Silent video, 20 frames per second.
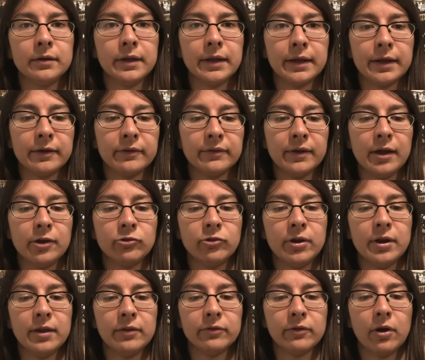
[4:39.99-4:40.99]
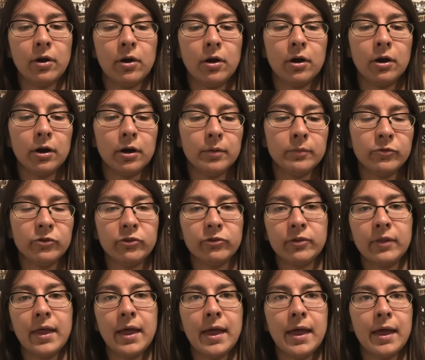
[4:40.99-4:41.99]
Like I exaggerate his arms, his
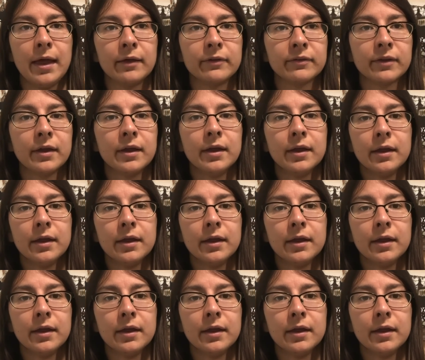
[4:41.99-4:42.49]
legs.